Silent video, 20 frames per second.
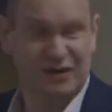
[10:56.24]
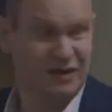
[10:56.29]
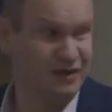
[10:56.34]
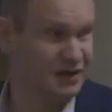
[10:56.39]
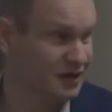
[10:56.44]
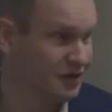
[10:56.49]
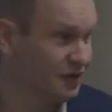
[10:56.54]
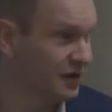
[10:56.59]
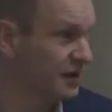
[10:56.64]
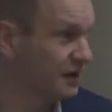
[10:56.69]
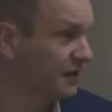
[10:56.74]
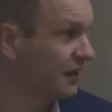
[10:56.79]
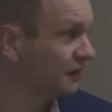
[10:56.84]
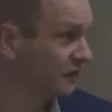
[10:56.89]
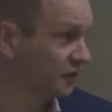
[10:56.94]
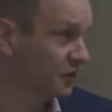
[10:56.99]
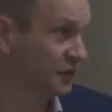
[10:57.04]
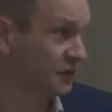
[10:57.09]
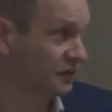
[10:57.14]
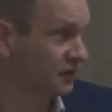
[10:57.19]
very great. That
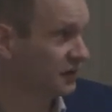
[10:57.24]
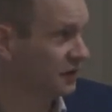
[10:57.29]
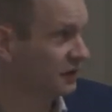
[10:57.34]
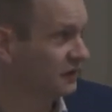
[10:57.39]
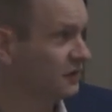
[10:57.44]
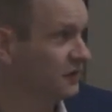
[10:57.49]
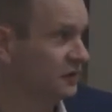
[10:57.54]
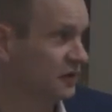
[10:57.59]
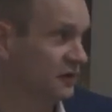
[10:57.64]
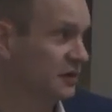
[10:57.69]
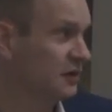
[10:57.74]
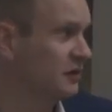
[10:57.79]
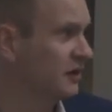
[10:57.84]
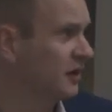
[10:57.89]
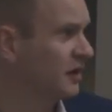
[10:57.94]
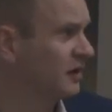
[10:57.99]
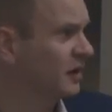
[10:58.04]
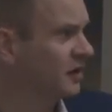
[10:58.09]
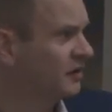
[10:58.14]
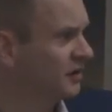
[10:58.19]
tool, you can still
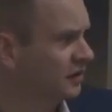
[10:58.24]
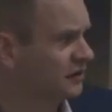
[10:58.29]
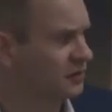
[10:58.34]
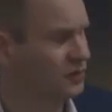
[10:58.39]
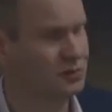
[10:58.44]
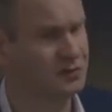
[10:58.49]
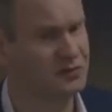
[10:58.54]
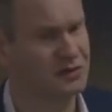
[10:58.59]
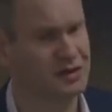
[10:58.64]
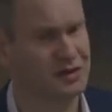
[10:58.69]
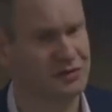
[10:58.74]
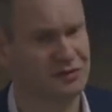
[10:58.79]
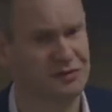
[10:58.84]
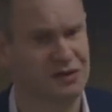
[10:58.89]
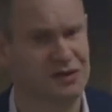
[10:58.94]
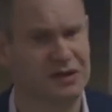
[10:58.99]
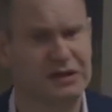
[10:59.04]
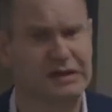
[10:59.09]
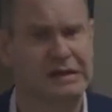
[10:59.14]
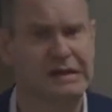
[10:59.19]
download it. It's called
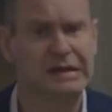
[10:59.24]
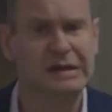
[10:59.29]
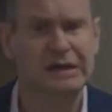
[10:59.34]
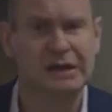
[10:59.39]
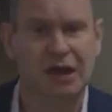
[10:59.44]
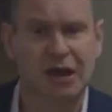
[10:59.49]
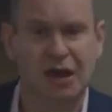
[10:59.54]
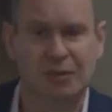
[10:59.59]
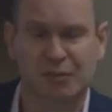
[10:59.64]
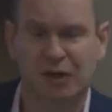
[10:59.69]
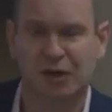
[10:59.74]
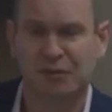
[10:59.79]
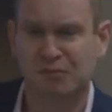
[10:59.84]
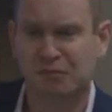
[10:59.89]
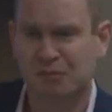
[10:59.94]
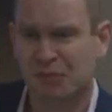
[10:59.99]
DSG. And